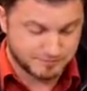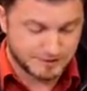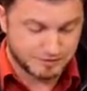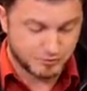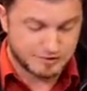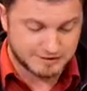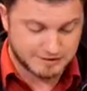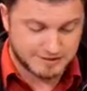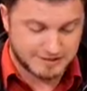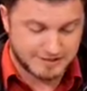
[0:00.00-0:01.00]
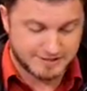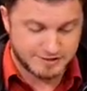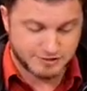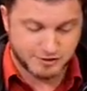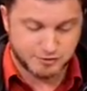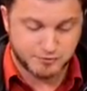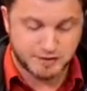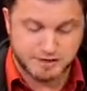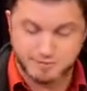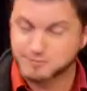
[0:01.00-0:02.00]
with us today is our new
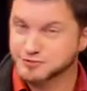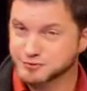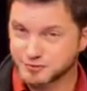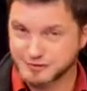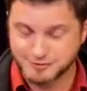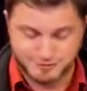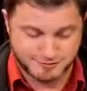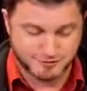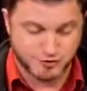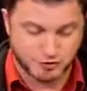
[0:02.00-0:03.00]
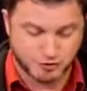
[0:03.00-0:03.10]
Hospice Director, Nicole